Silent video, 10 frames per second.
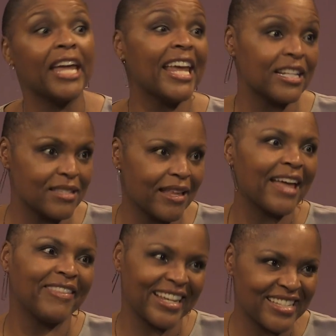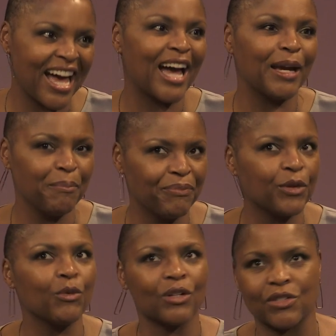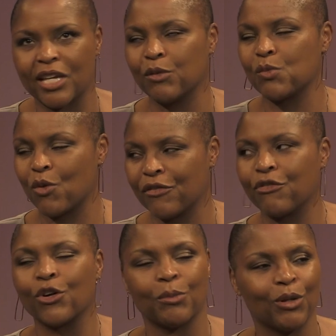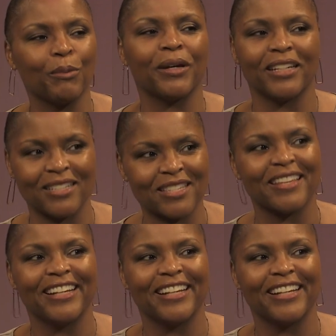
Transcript: And as at that time, the real estate was more affordable, but it's